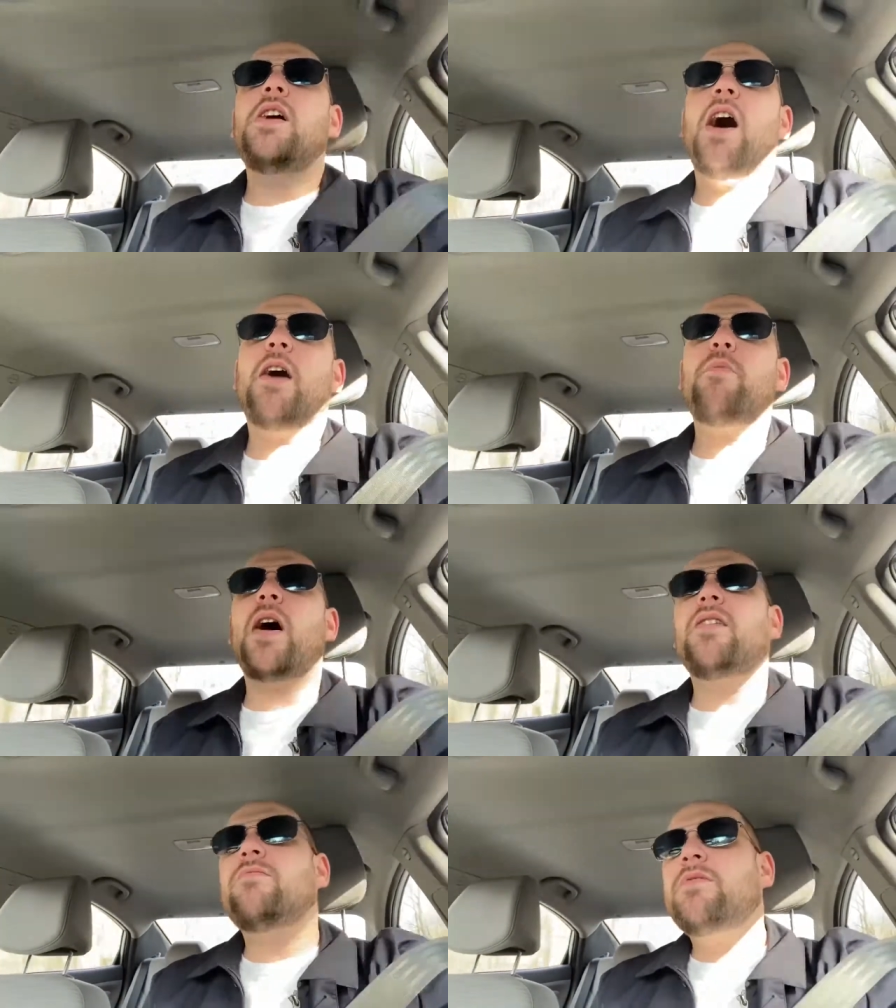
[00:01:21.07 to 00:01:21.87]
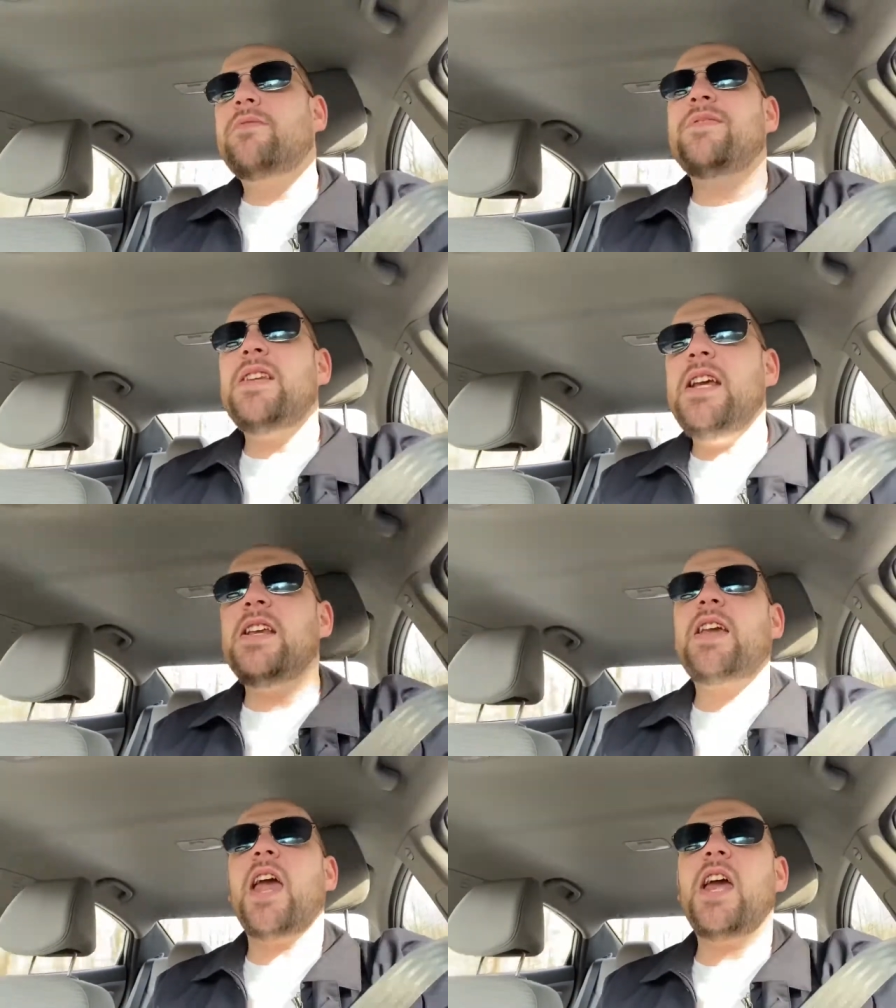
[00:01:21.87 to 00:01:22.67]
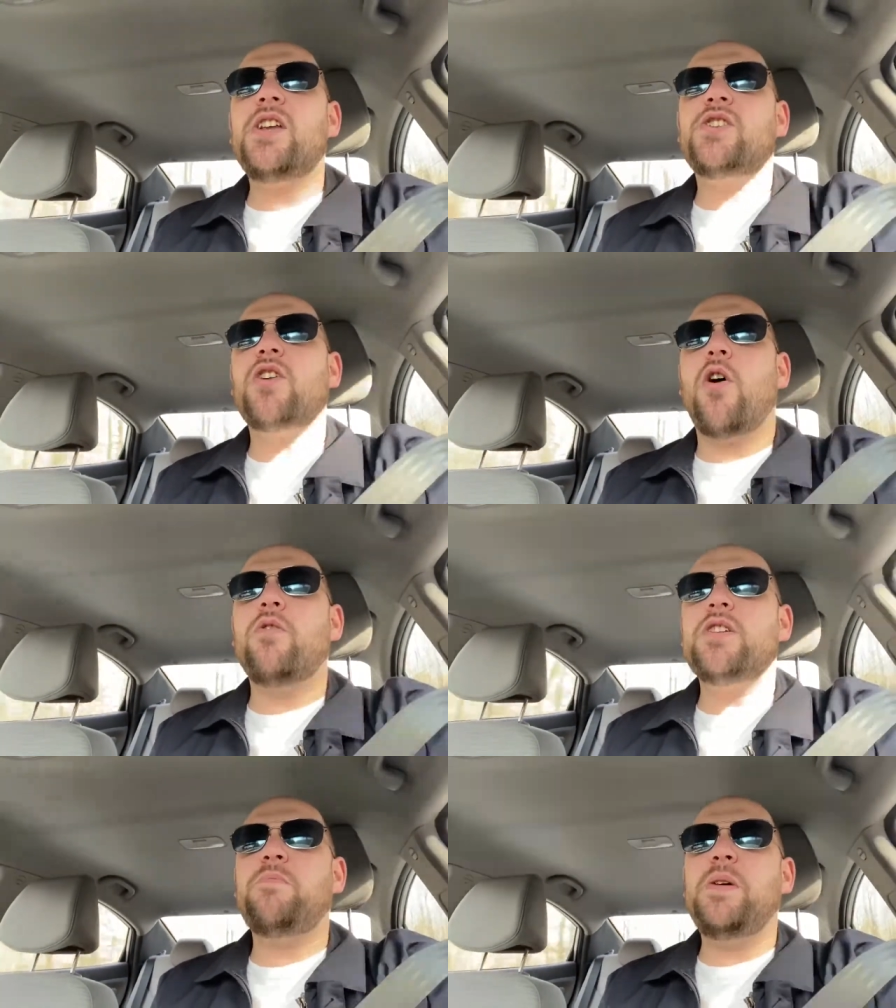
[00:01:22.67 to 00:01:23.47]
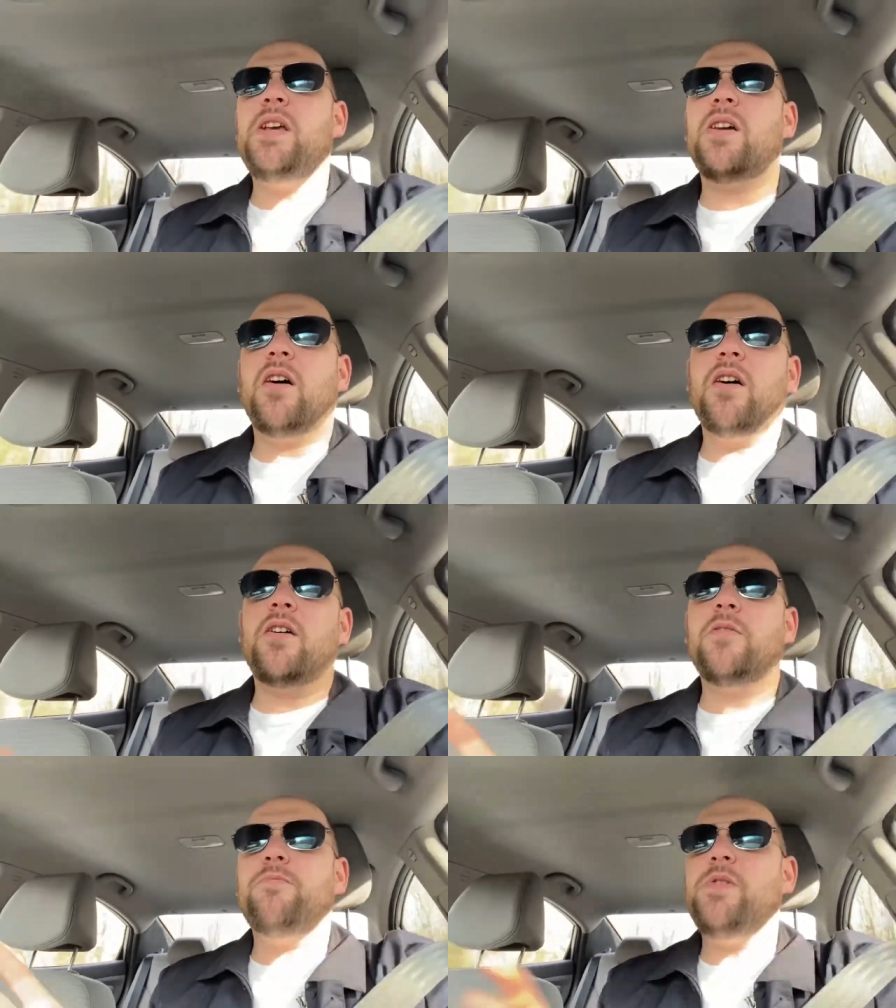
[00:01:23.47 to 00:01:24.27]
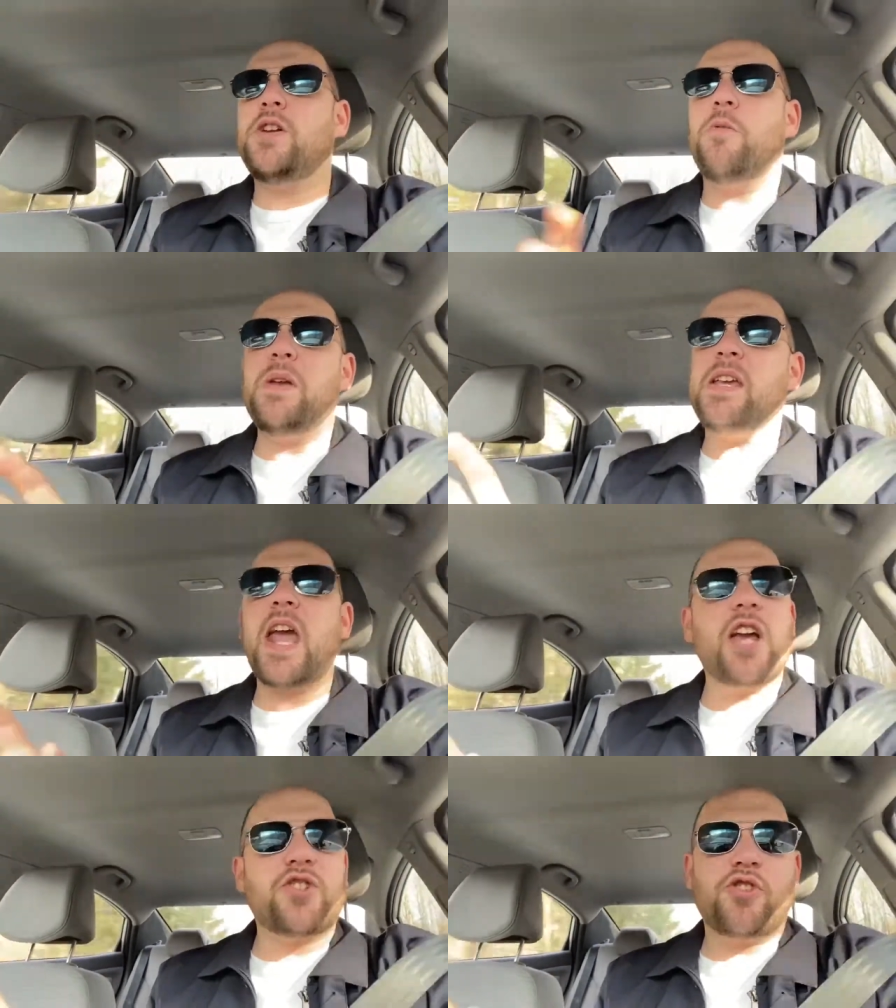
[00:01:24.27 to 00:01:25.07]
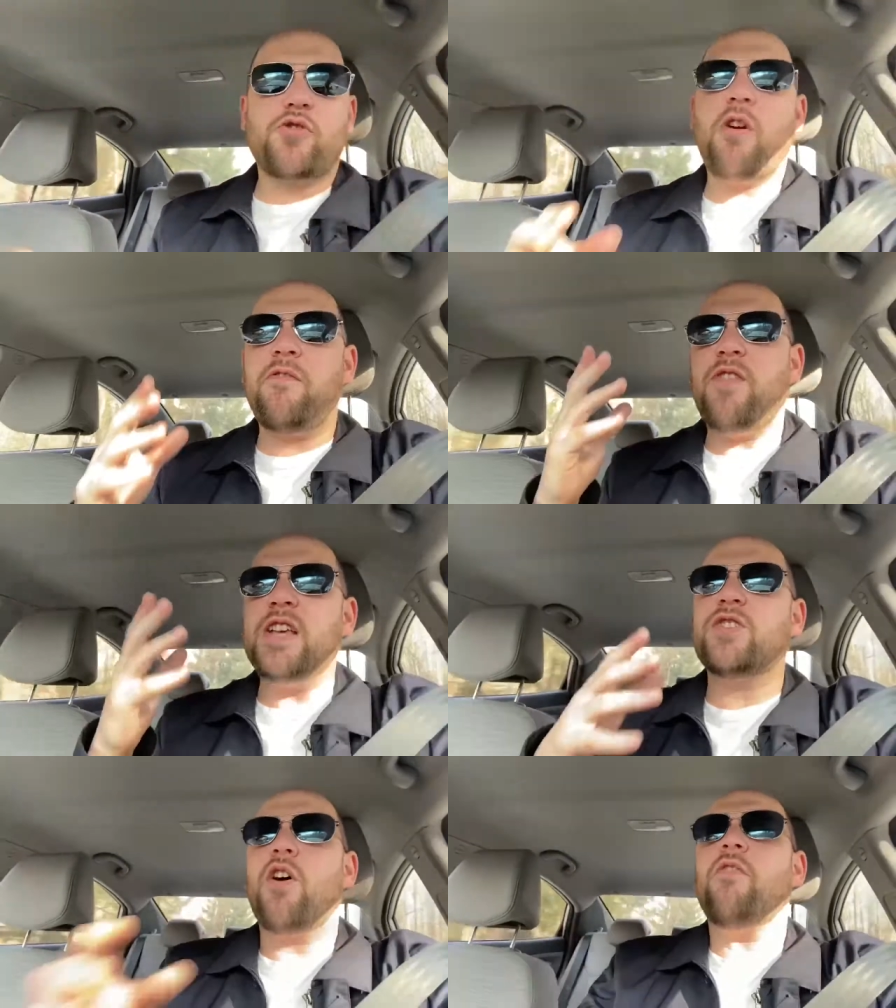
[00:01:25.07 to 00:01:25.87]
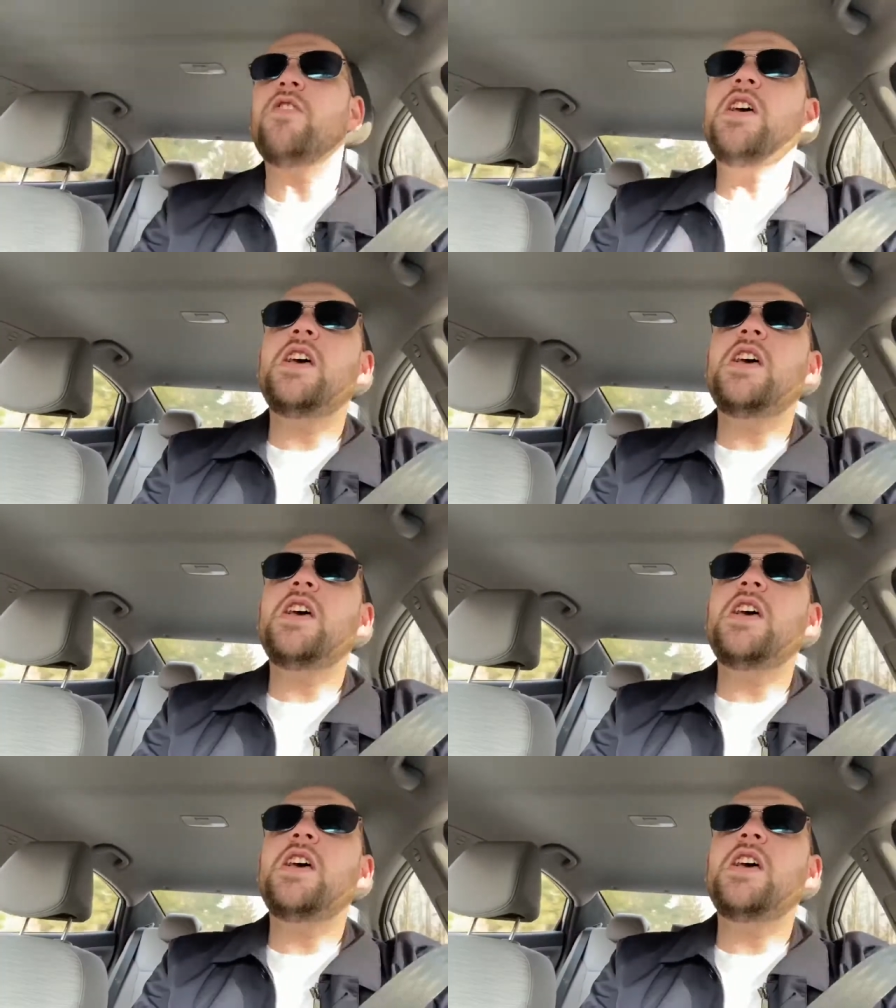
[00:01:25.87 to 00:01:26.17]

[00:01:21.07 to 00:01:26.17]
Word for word: I'm, um, I do not need Cage to always be, uh, you know, being Castor Troy face off,